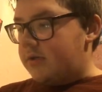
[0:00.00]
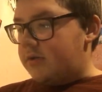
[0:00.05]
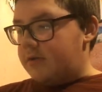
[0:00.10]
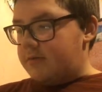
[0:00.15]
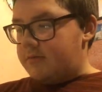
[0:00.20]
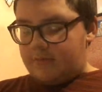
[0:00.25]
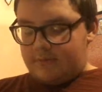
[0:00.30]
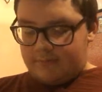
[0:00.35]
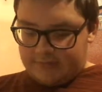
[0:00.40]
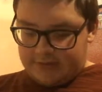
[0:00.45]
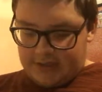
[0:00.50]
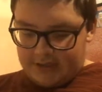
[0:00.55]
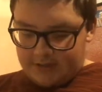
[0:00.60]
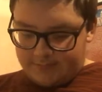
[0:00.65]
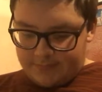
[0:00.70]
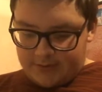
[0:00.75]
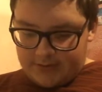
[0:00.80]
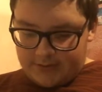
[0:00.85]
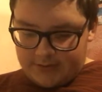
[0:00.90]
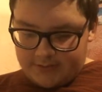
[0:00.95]
What was that
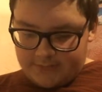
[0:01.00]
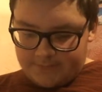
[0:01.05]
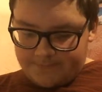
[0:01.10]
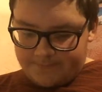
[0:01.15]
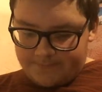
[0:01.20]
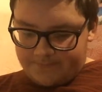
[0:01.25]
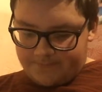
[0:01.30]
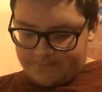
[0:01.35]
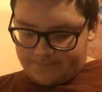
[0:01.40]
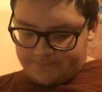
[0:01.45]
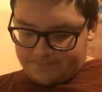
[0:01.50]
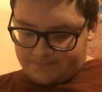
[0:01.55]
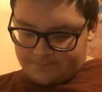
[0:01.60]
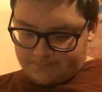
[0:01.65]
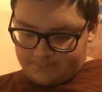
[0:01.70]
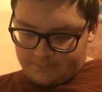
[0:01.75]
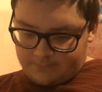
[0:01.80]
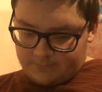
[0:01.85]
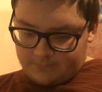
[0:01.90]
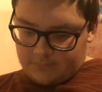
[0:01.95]
number?
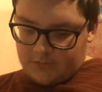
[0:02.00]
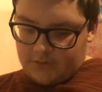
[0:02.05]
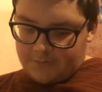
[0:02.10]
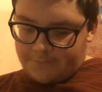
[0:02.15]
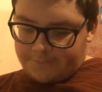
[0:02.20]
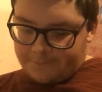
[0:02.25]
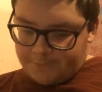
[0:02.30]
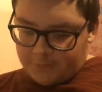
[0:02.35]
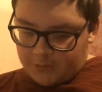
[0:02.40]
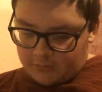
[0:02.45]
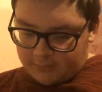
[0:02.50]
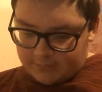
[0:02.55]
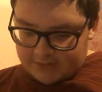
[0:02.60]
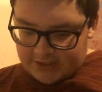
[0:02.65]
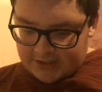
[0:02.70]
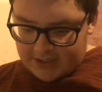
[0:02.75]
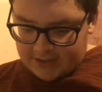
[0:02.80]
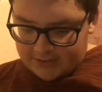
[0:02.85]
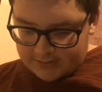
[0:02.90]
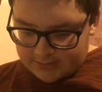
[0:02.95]
4 was
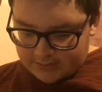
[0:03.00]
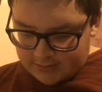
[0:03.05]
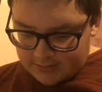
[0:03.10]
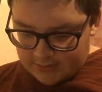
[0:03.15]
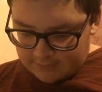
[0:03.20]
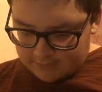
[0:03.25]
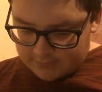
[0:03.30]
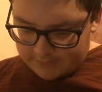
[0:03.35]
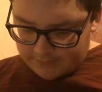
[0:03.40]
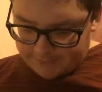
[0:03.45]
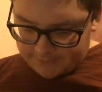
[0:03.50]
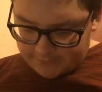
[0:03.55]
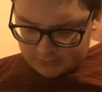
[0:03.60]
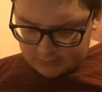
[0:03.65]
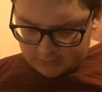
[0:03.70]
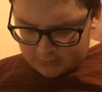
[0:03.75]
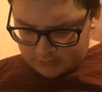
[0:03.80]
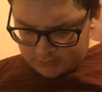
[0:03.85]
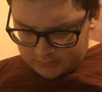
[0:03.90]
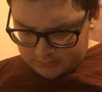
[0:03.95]
that? That was number
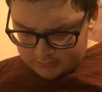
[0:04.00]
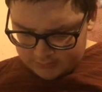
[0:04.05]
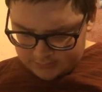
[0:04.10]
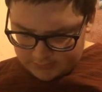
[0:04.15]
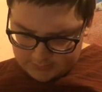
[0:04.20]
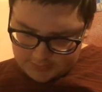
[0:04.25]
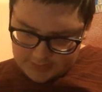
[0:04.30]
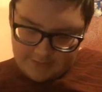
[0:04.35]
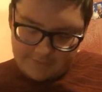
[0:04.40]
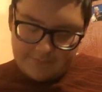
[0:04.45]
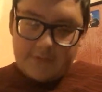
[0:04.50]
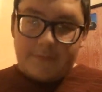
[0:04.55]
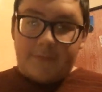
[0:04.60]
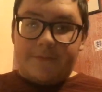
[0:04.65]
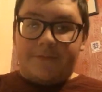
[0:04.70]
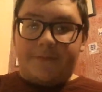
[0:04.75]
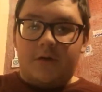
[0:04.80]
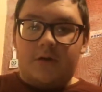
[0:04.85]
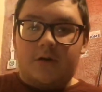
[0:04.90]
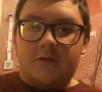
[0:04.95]
4? Yes, number
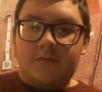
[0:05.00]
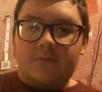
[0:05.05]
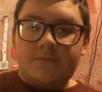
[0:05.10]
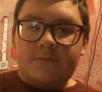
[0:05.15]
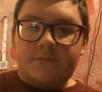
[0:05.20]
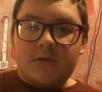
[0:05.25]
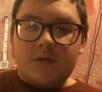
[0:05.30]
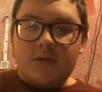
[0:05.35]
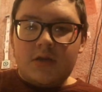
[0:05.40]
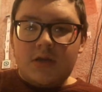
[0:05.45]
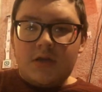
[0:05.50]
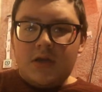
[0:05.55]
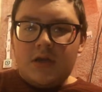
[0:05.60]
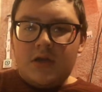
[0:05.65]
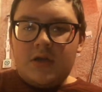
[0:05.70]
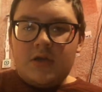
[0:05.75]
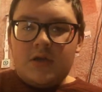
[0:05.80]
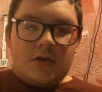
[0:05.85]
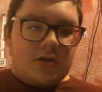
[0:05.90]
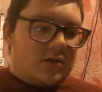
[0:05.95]
4.
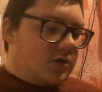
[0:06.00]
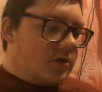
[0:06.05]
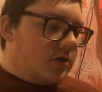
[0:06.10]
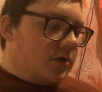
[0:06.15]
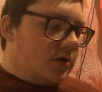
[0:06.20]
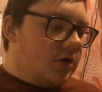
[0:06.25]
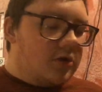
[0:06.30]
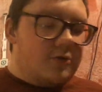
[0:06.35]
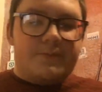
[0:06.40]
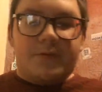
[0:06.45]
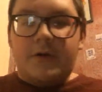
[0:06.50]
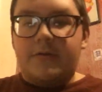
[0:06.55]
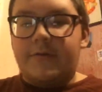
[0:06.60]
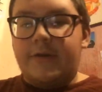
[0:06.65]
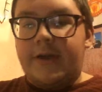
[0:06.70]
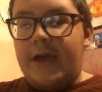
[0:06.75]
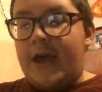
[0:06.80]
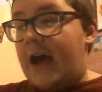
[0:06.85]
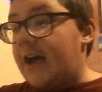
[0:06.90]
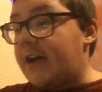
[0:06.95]
Who
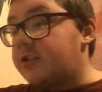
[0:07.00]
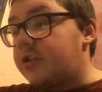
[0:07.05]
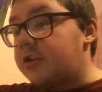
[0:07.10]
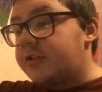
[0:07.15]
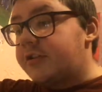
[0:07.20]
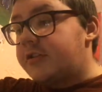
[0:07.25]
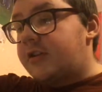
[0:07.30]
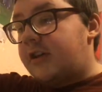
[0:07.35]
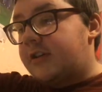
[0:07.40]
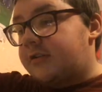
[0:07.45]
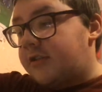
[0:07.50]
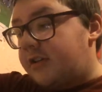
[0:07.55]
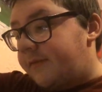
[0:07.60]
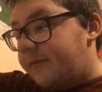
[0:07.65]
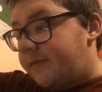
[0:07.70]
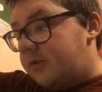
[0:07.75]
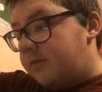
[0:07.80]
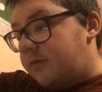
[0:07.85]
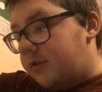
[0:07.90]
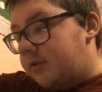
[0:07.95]
Borough? I don't know. I don't
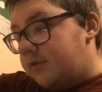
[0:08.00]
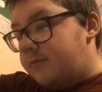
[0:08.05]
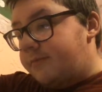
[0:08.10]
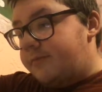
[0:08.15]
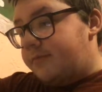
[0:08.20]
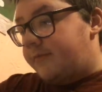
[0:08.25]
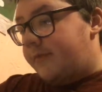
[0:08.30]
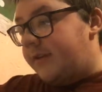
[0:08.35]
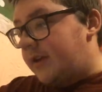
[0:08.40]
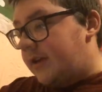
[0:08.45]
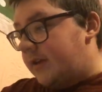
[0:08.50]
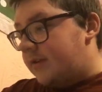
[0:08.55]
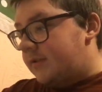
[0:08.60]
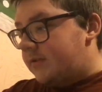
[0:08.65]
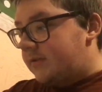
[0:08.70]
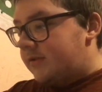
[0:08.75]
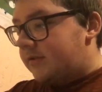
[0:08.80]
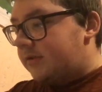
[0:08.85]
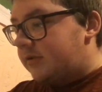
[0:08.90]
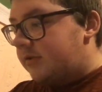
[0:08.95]
even know what number we are.
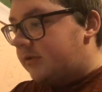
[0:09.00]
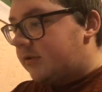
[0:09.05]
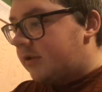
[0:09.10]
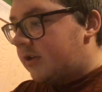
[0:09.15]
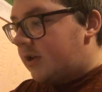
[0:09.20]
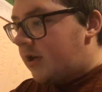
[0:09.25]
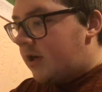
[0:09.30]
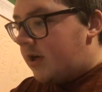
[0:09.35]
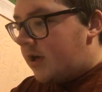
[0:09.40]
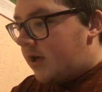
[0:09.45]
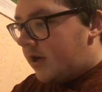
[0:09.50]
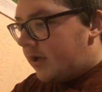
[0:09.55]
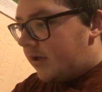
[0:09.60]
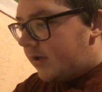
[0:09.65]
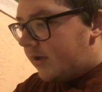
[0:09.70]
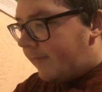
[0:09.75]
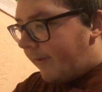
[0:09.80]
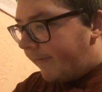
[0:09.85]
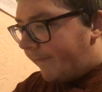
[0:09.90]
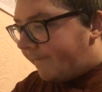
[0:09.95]
So,
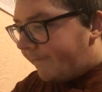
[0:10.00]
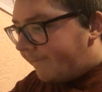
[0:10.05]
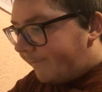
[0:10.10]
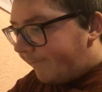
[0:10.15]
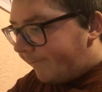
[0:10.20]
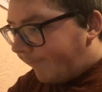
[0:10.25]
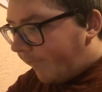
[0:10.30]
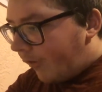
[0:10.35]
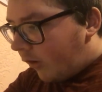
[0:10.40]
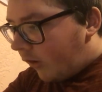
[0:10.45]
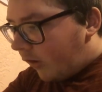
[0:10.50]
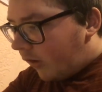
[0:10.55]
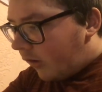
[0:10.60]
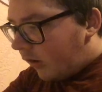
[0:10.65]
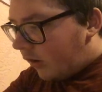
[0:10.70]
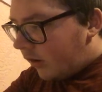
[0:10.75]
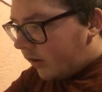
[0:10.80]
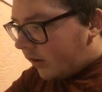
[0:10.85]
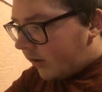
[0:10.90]
number 4